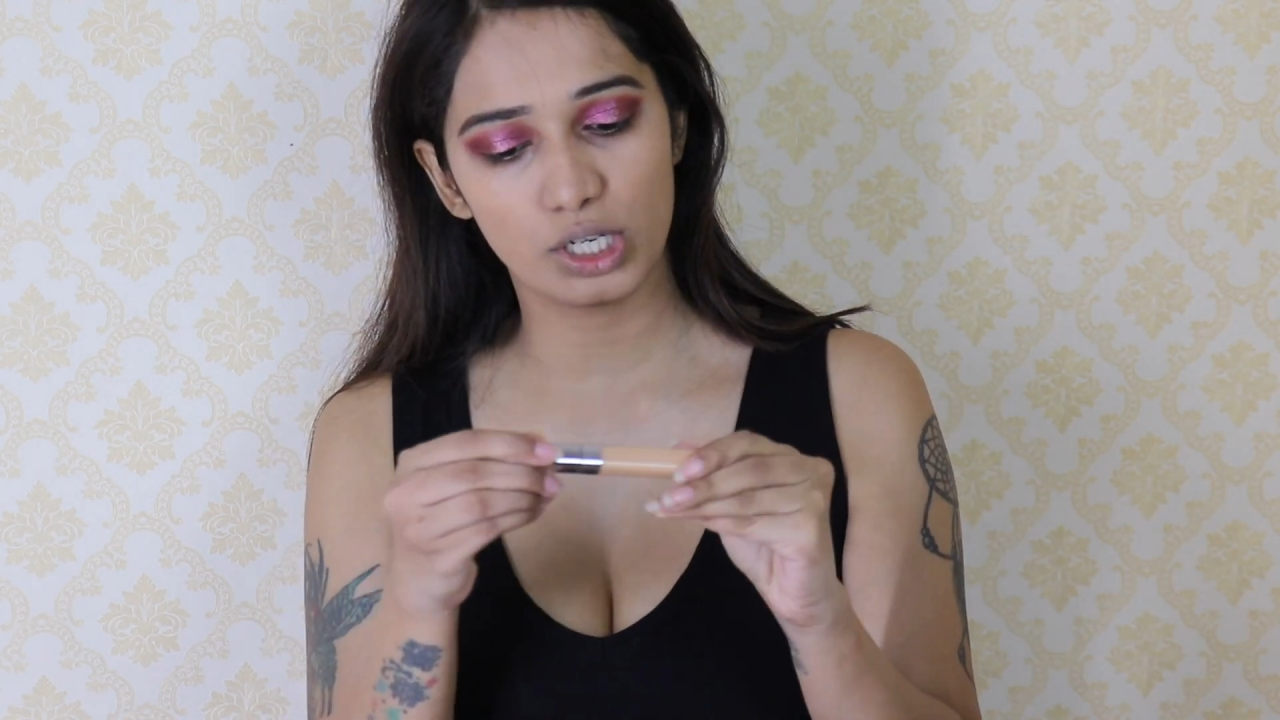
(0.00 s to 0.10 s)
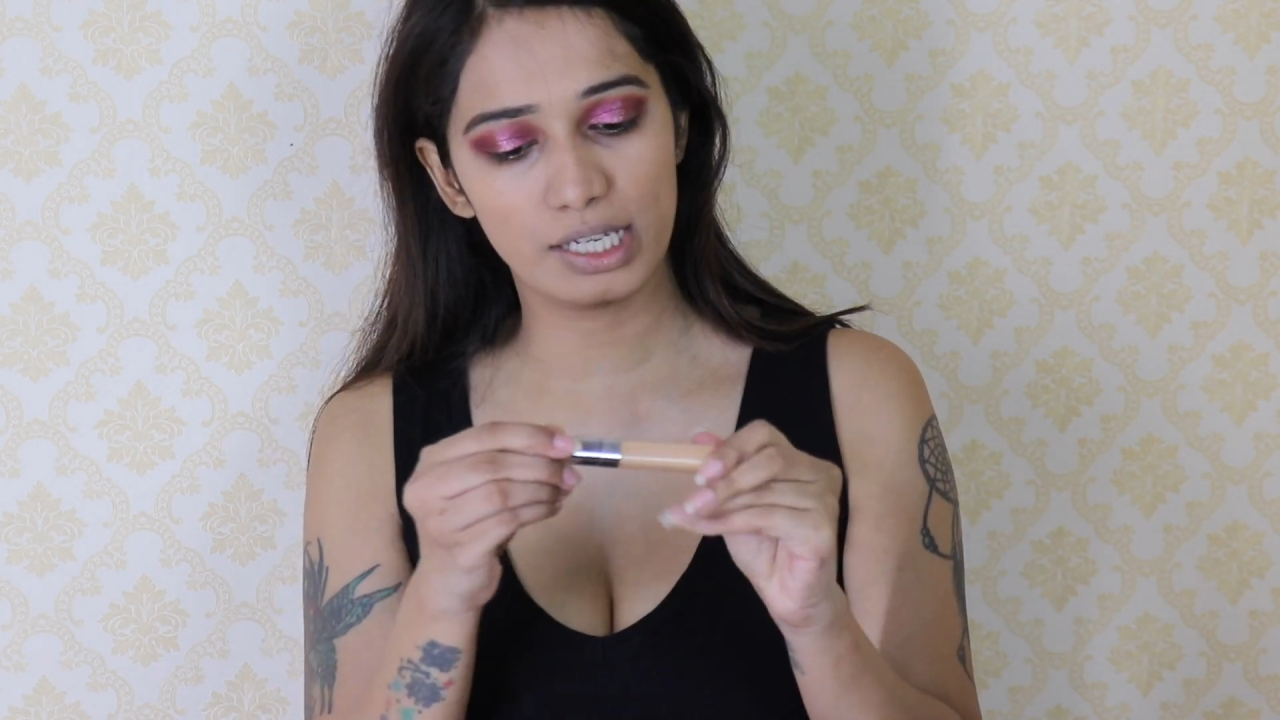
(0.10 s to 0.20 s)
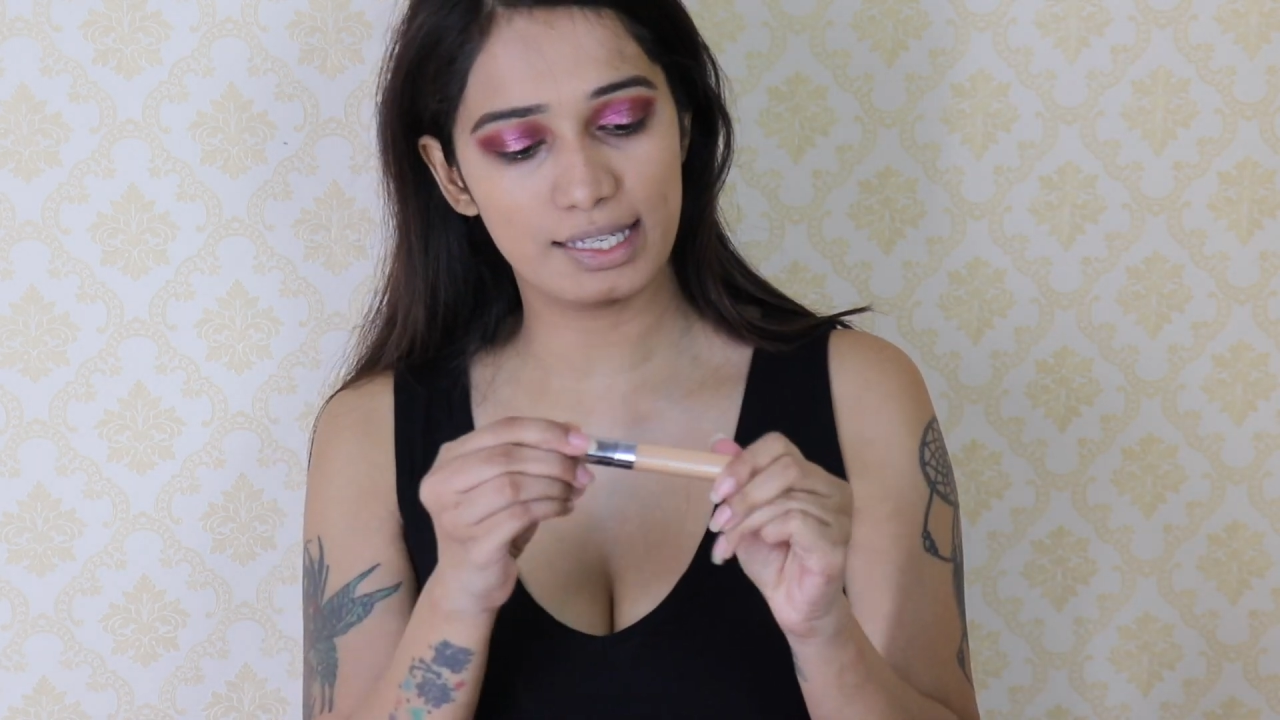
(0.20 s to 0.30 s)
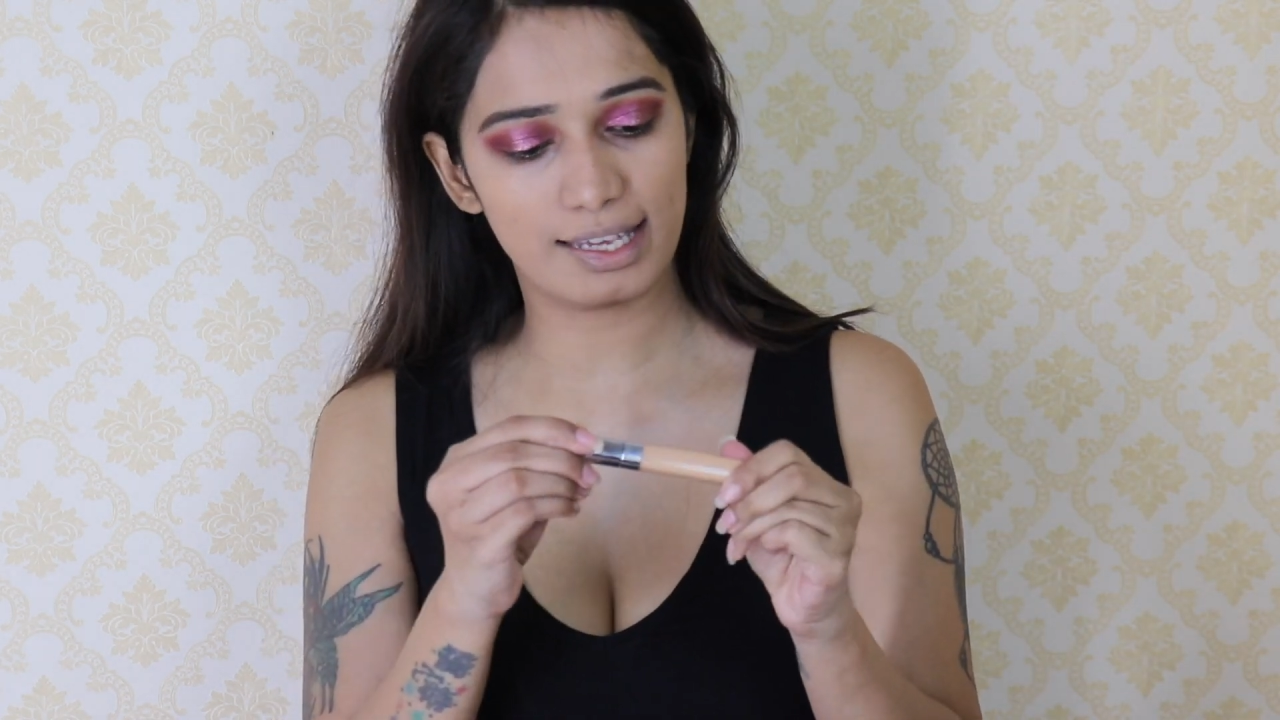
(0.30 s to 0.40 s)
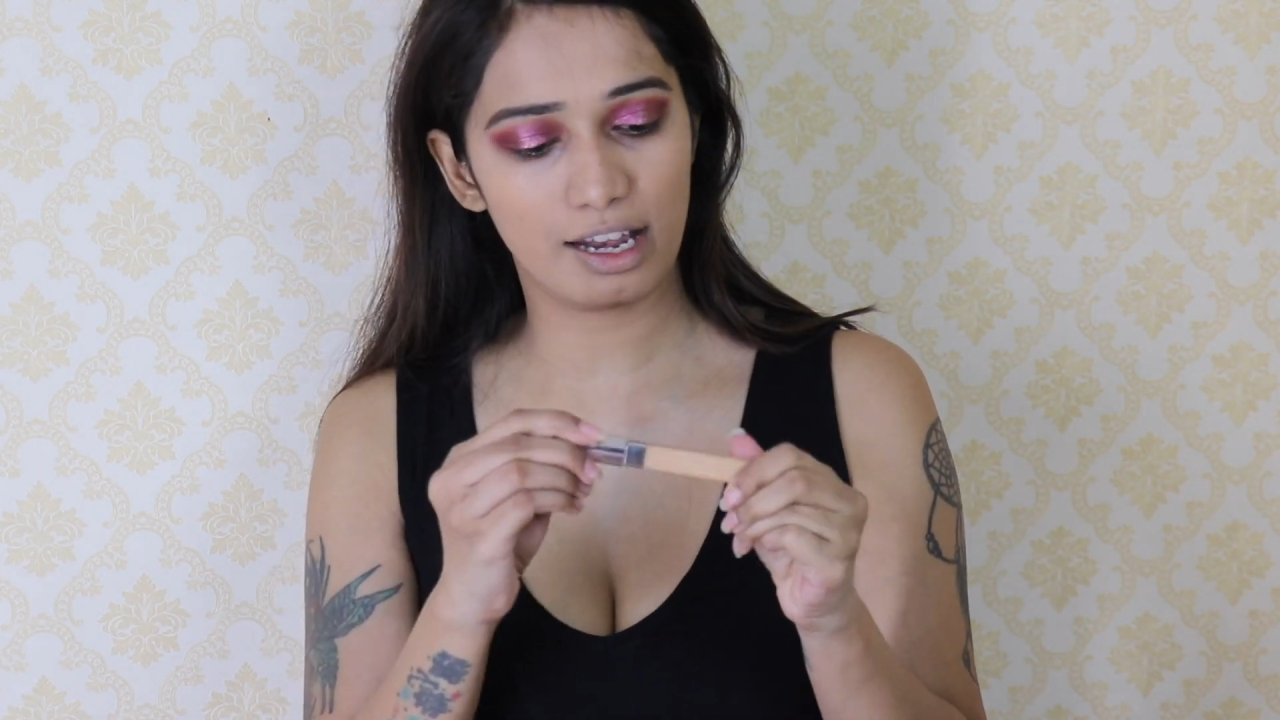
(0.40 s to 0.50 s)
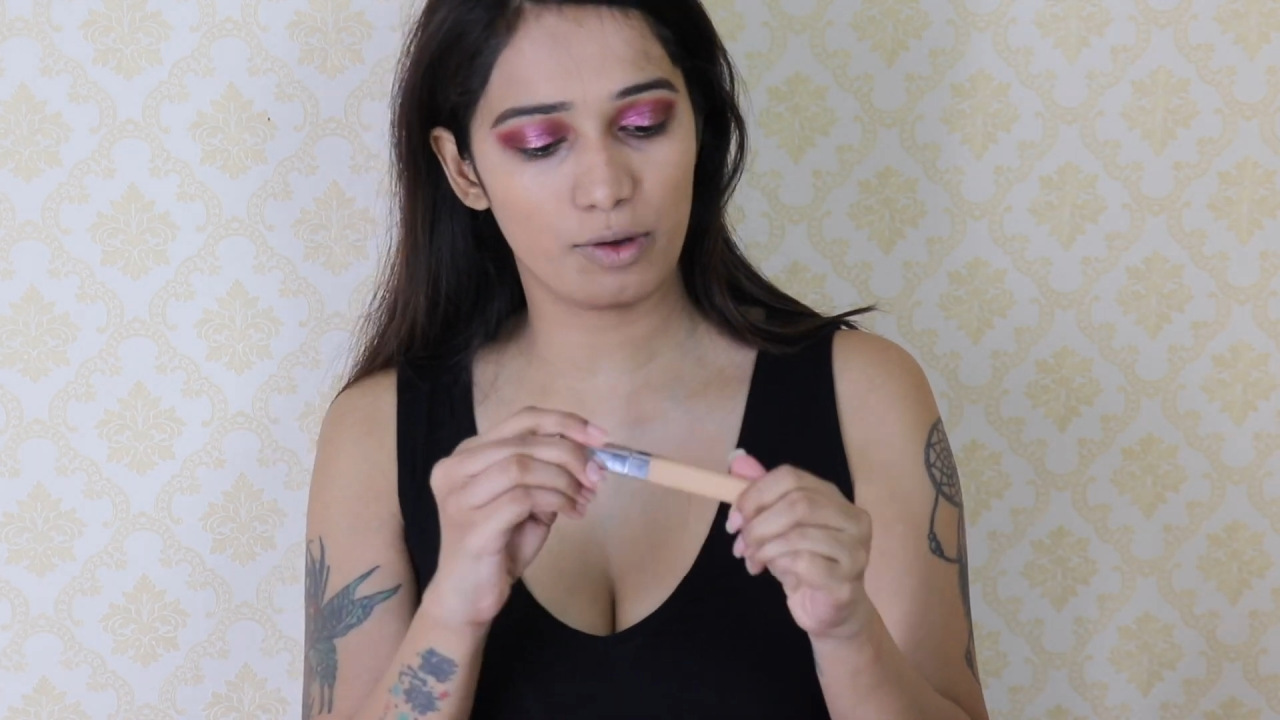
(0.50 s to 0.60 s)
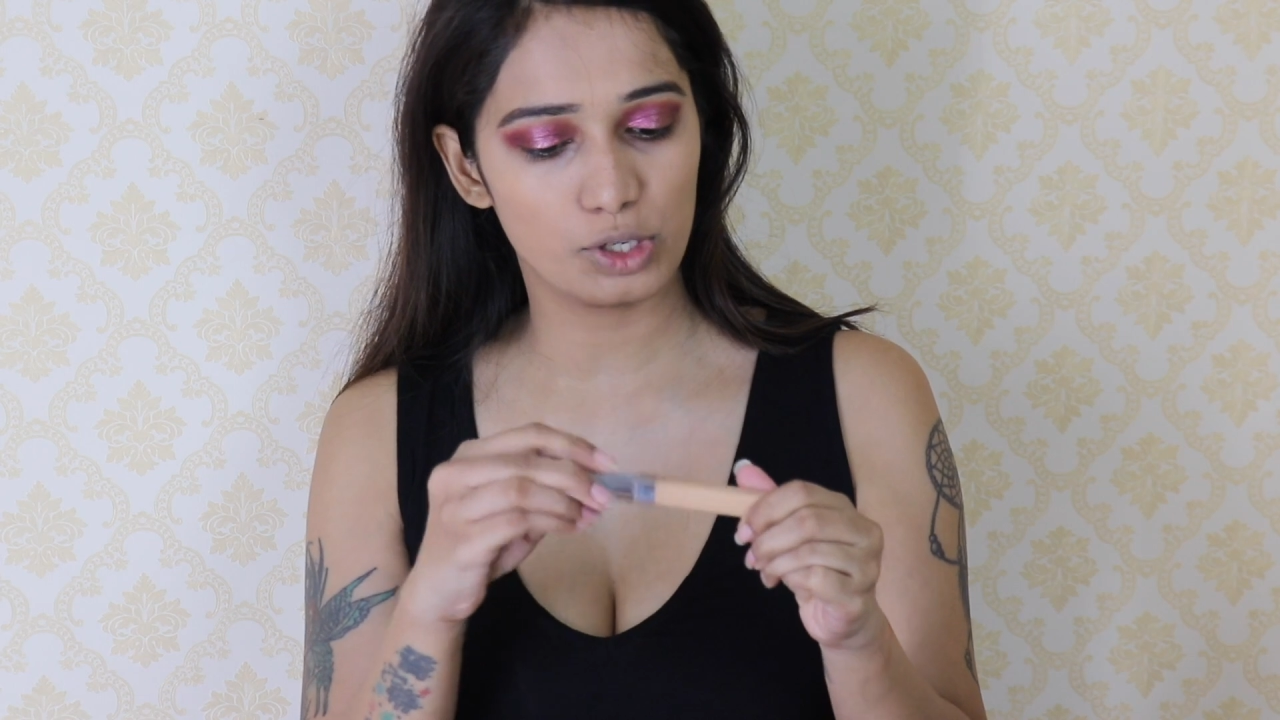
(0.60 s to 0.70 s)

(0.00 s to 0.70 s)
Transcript: concealer,